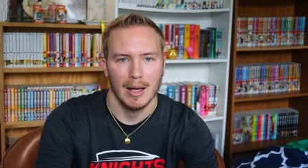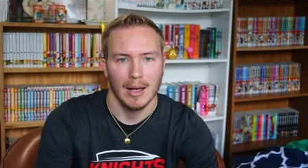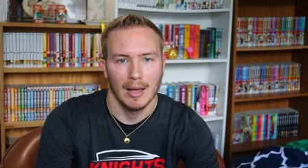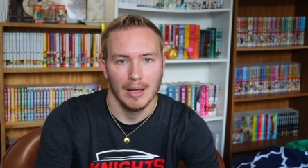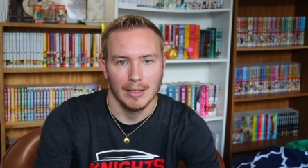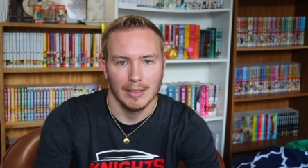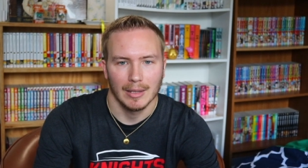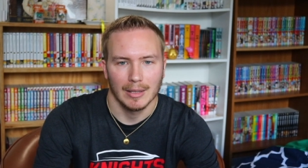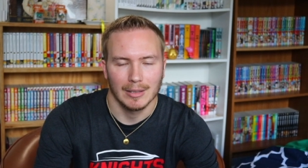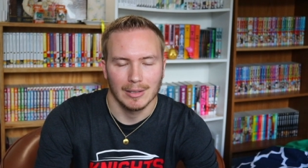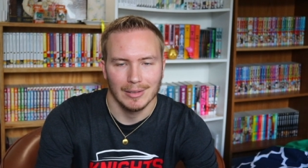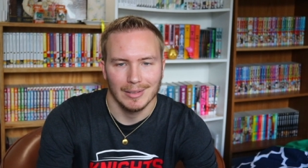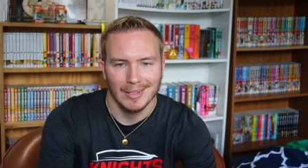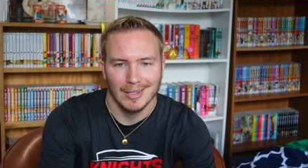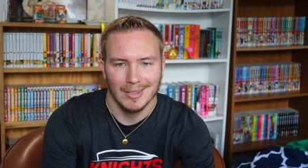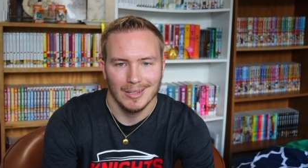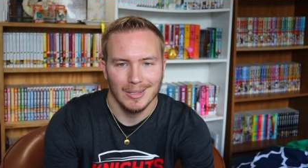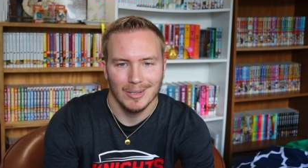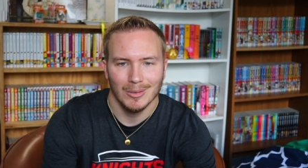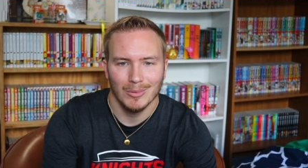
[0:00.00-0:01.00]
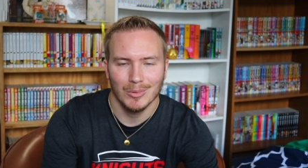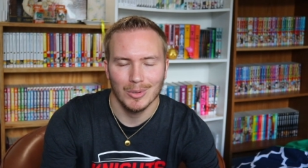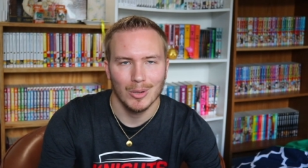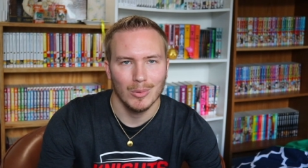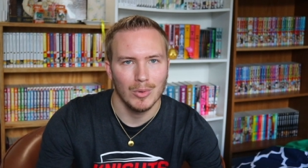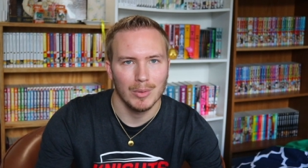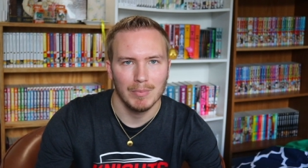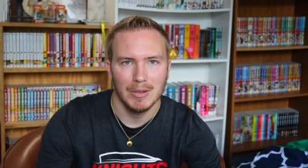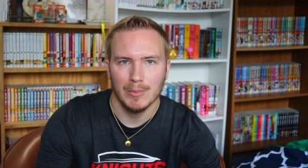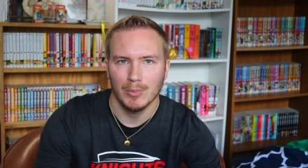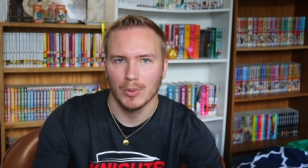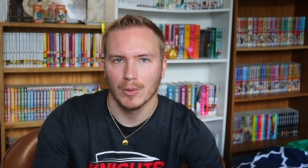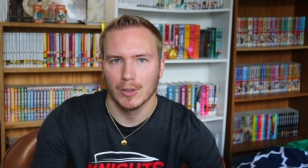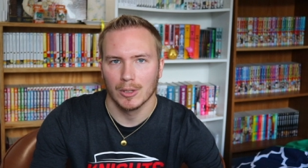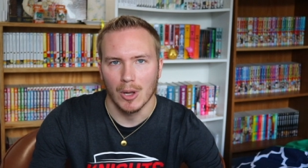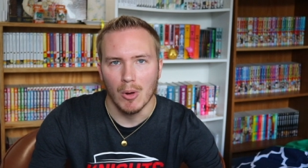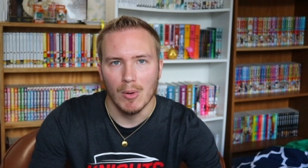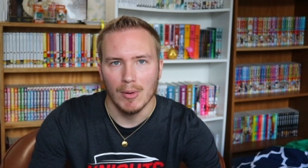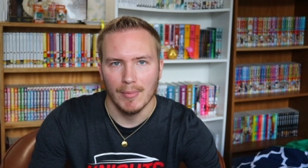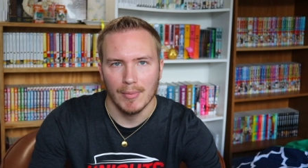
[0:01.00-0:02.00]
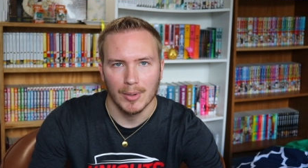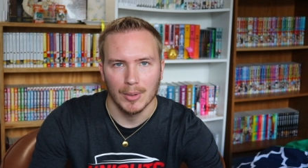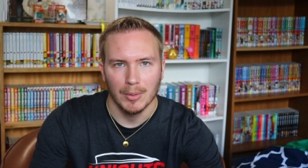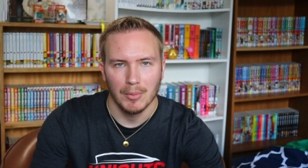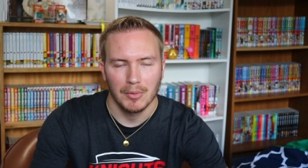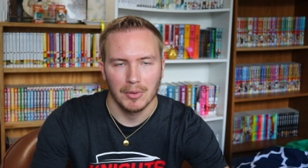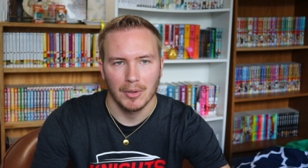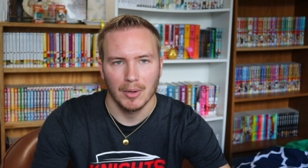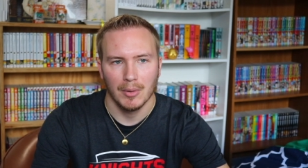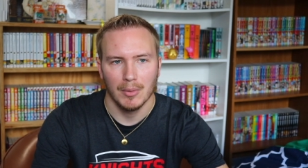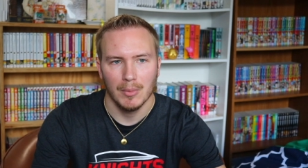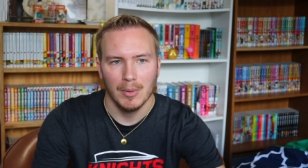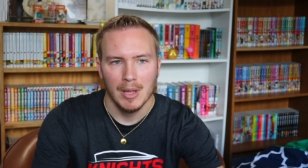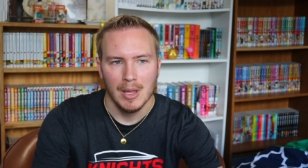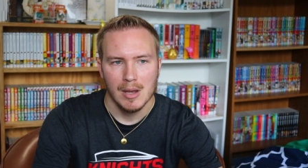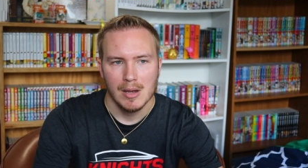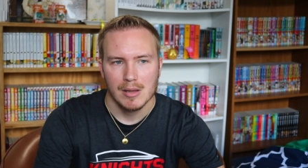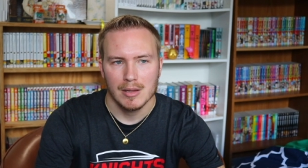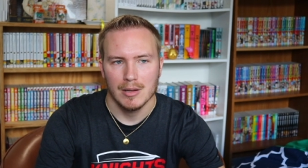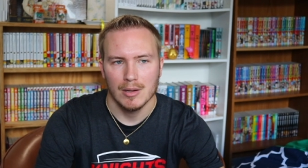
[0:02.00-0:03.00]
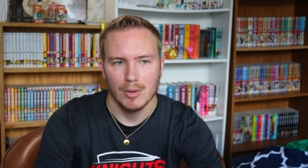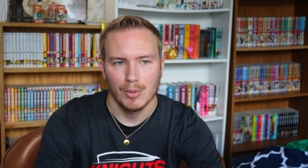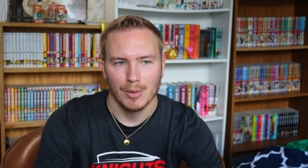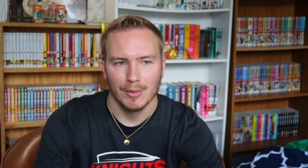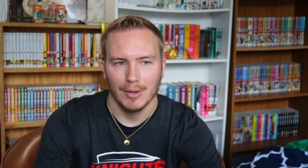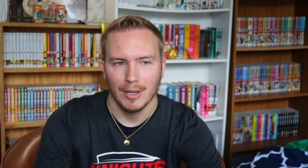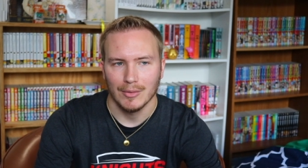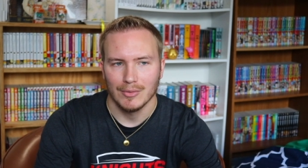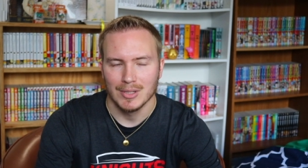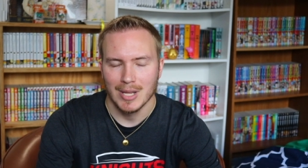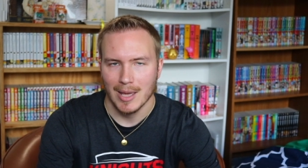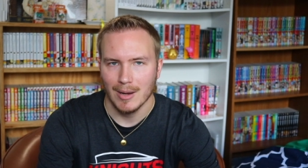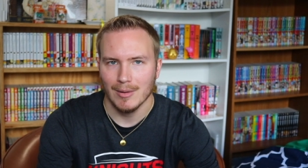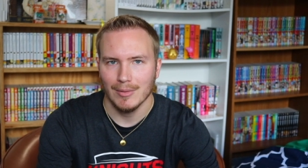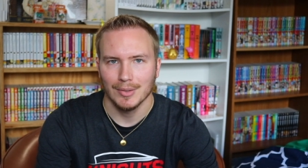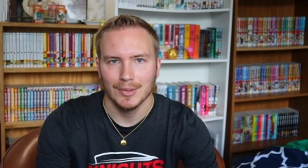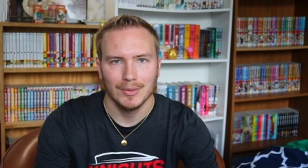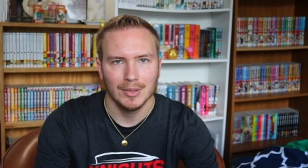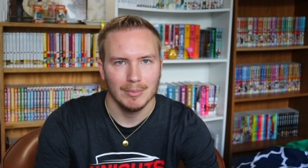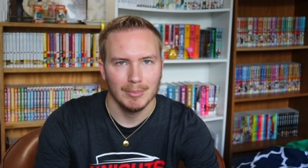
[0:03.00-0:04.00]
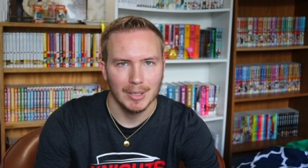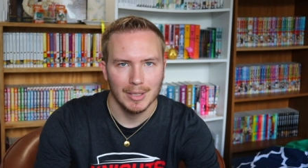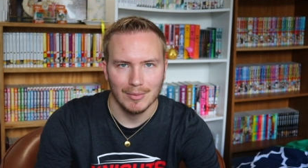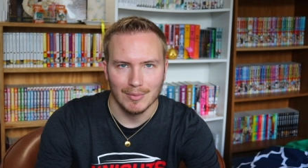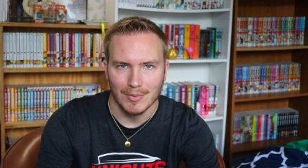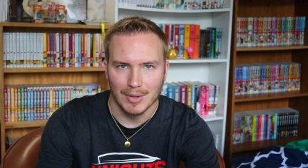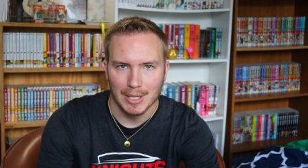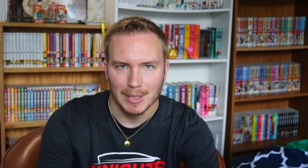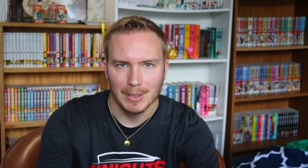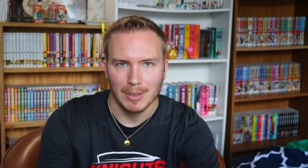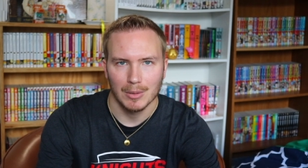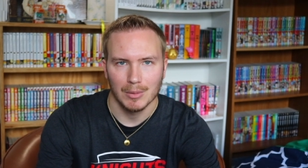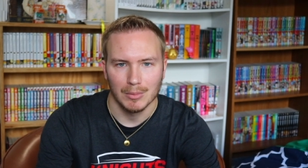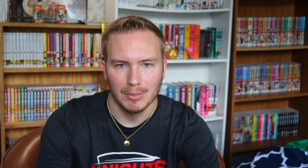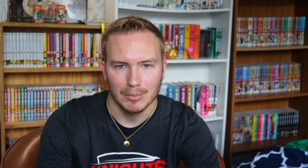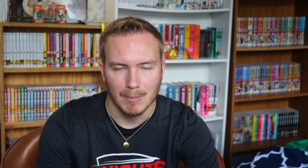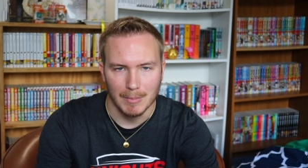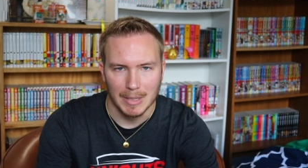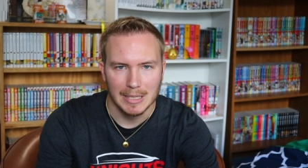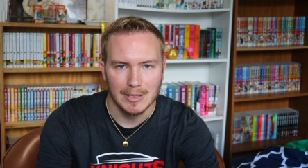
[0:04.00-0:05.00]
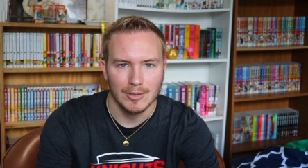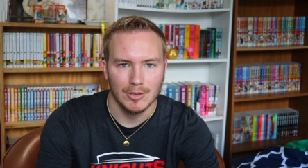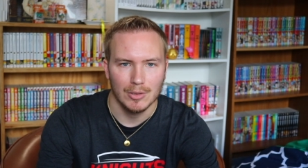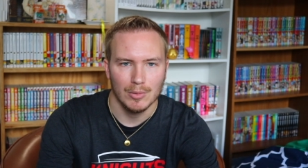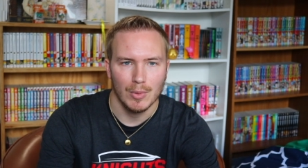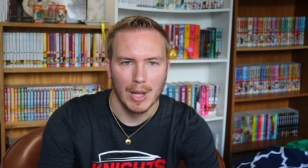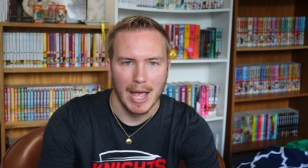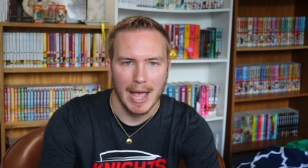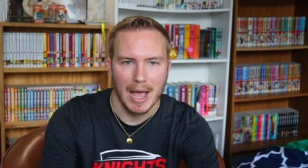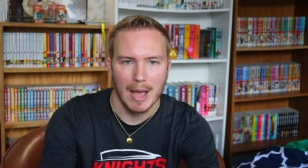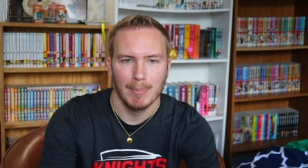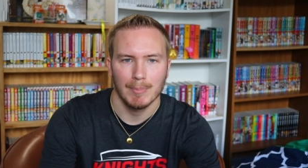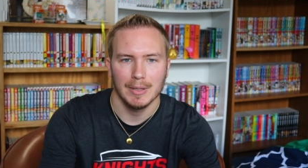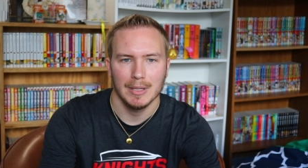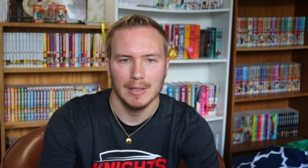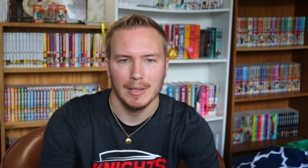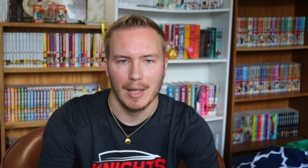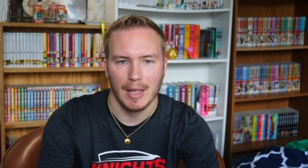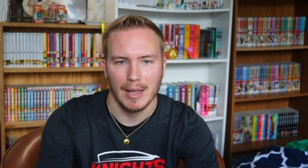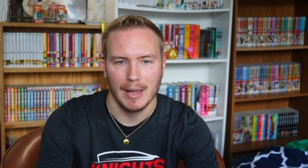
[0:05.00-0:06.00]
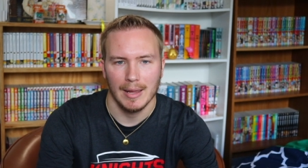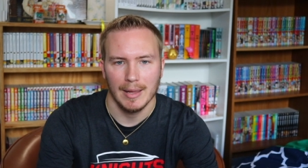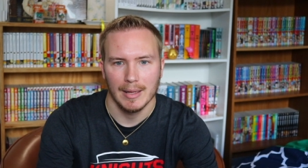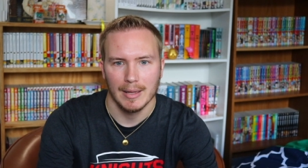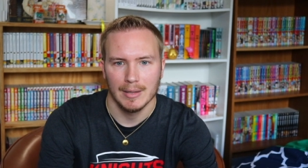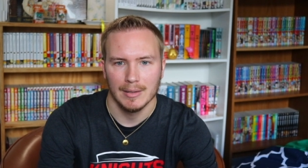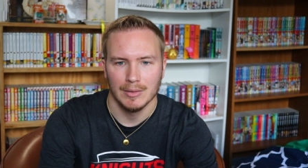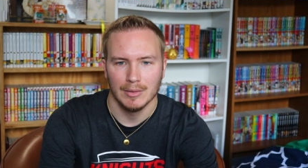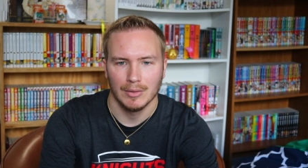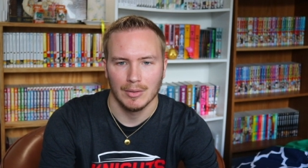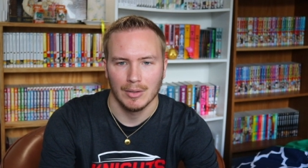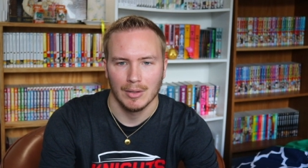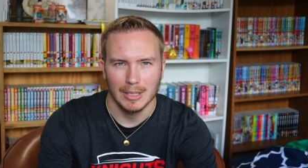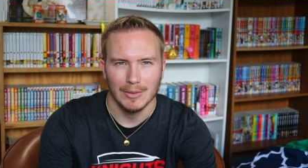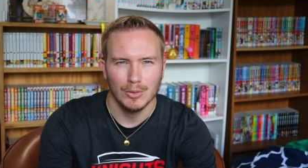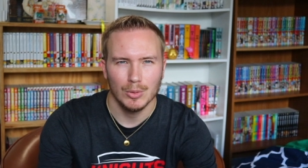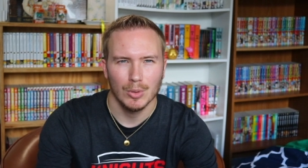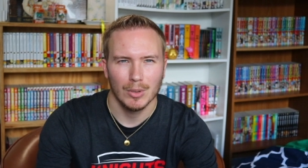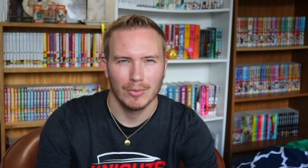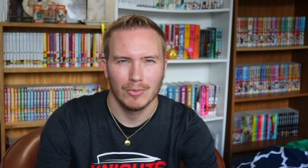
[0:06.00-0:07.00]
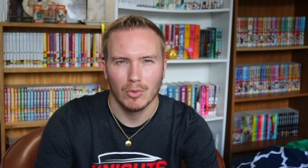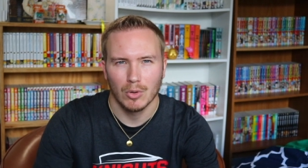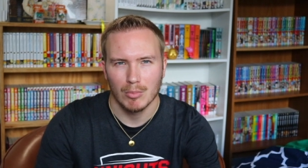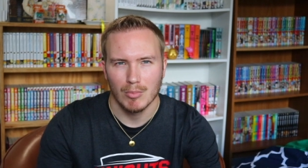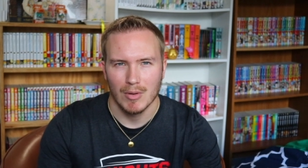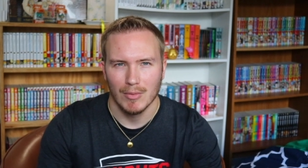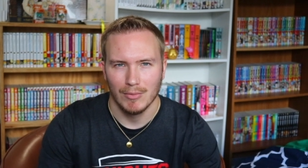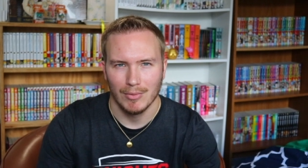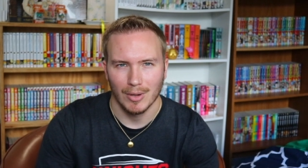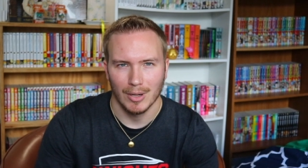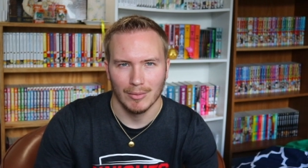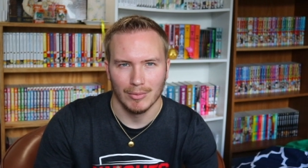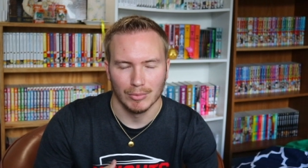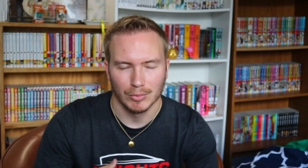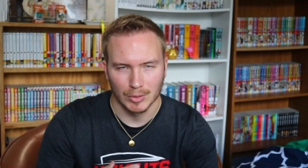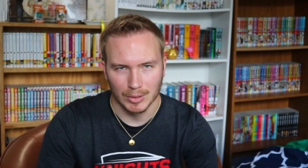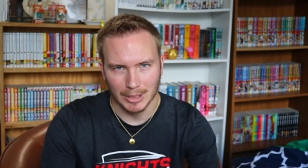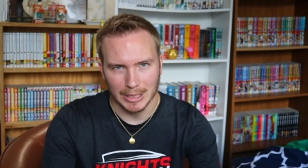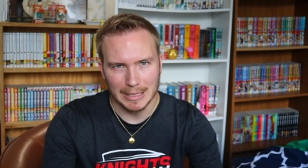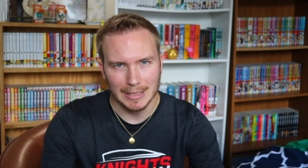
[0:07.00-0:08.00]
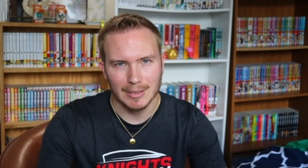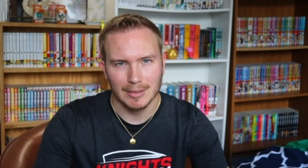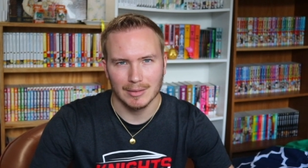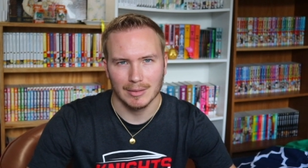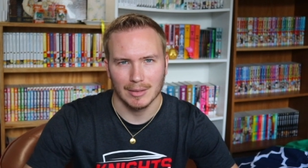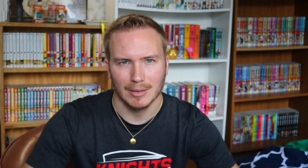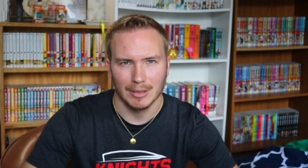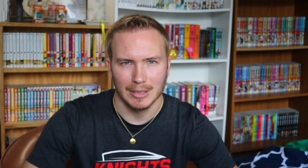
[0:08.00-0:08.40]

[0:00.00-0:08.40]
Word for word: Uh, like you don't know what people are going through, so you know if, if 10 or 15 minute video makes you happy and gives you a form of, of release